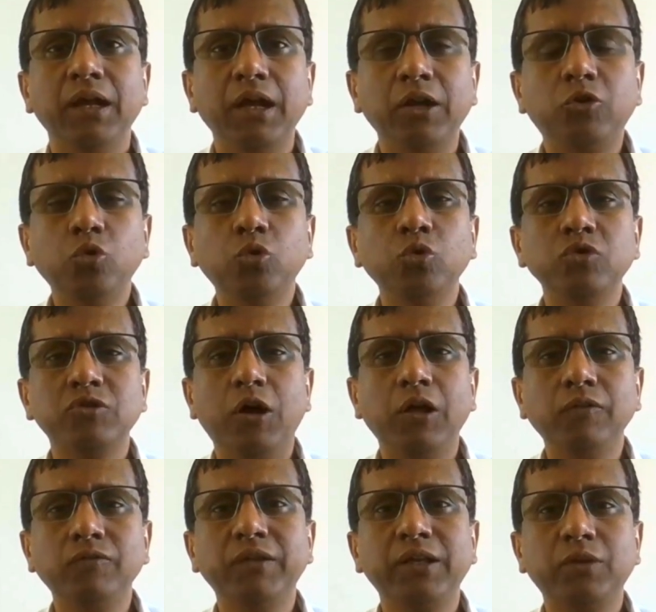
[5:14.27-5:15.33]
to
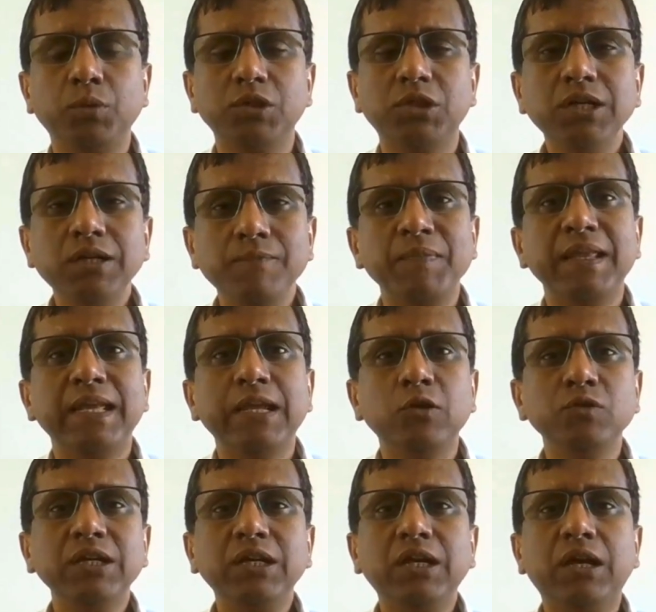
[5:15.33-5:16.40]
solve the equation
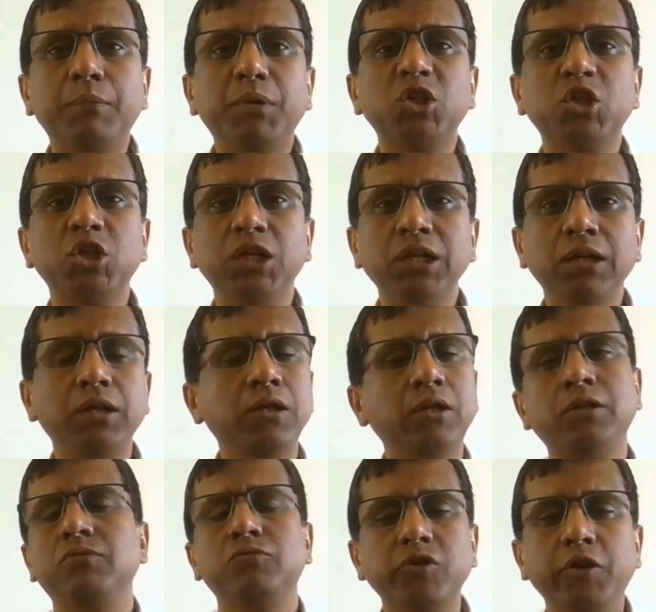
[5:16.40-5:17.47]
using
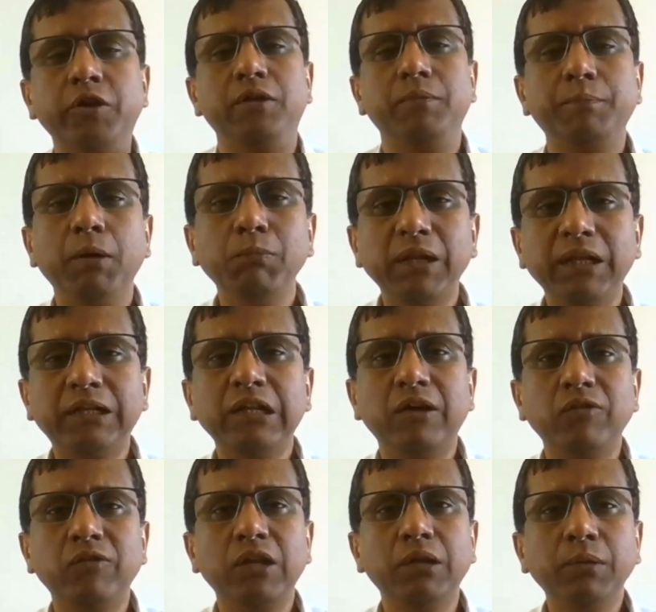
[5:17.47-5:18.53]
publicly
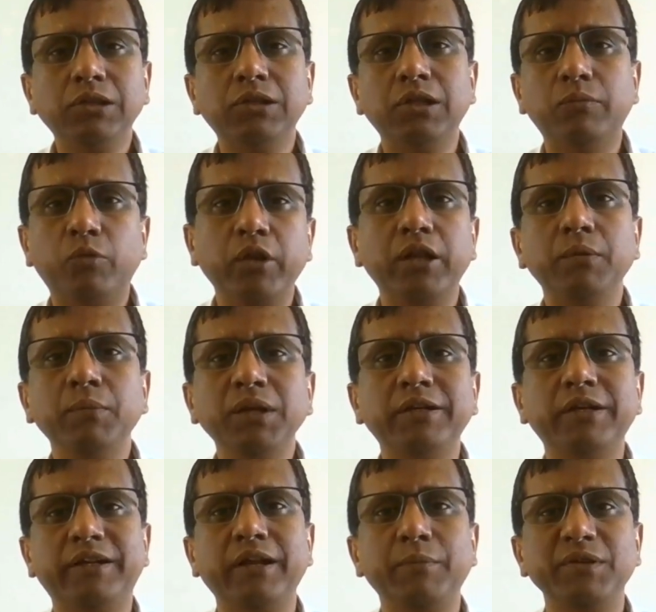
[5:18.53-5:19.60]
available thermodynamic
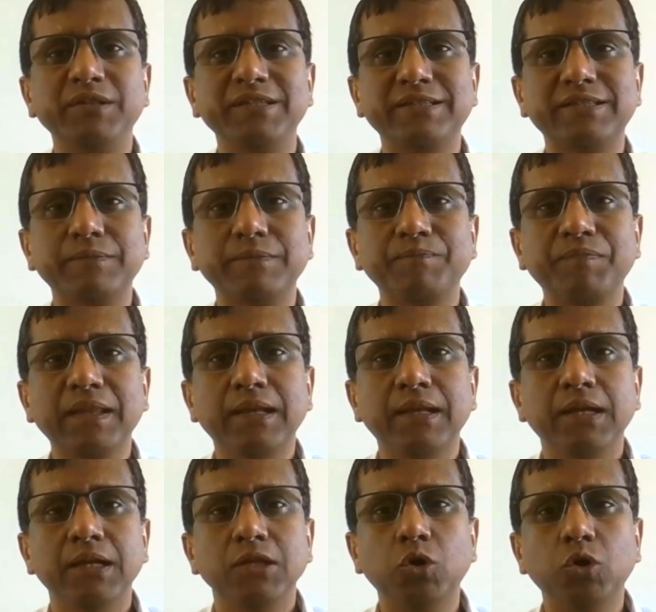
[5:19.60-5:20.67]
databases.
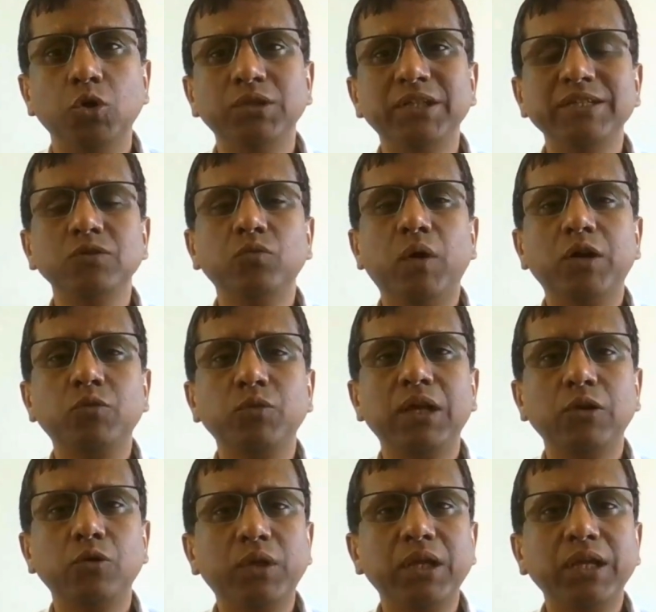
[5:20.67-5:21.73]
So this is what we
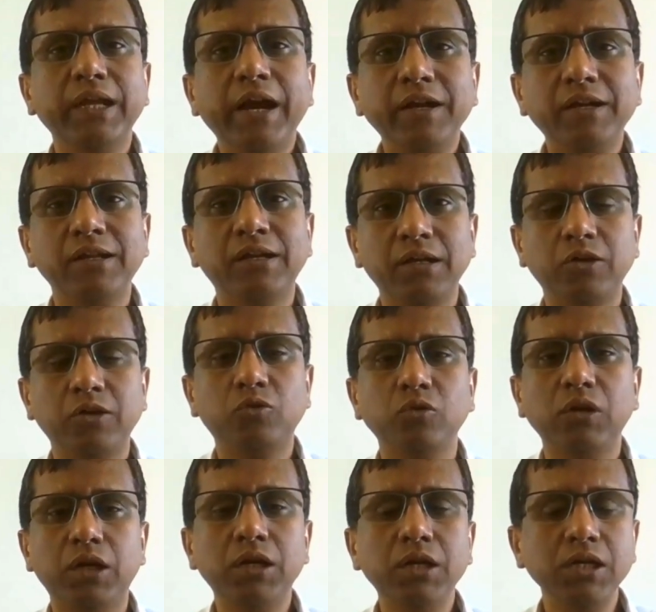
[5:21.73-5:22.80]
are looking at to
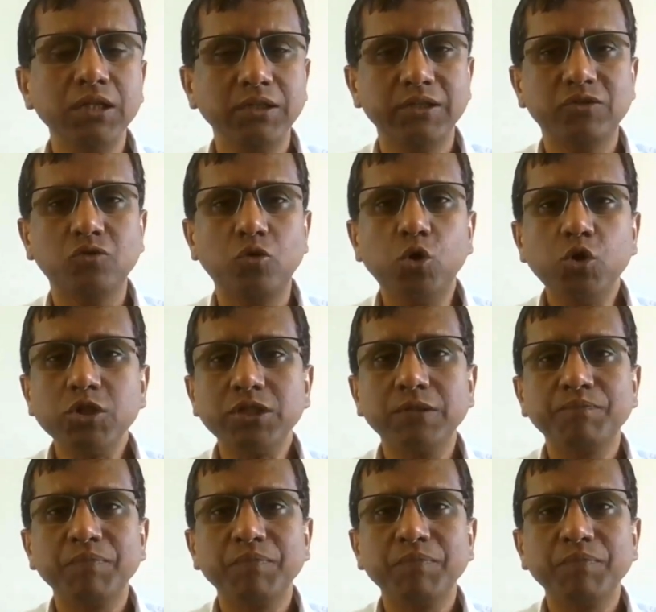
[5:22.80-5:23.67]
learn in this course,